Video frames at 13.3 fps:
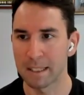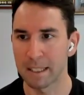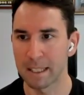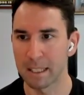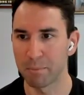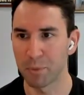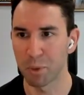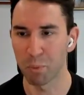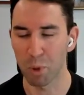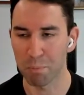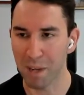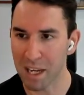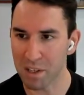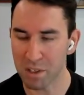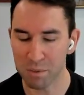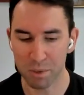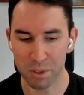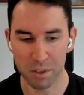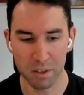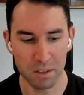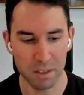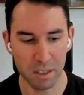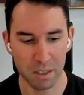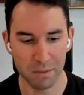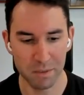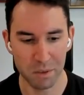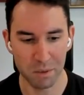Um, you're more patient with
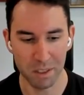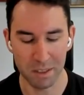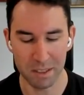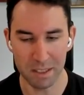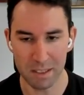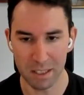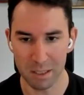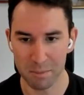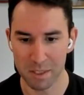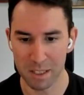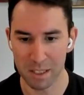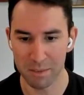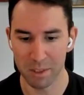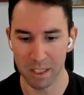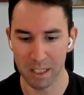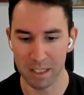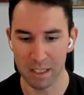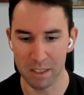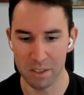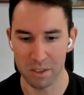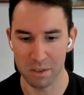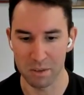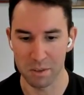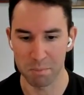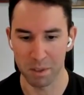yourself. So it does help solve a lot of issues.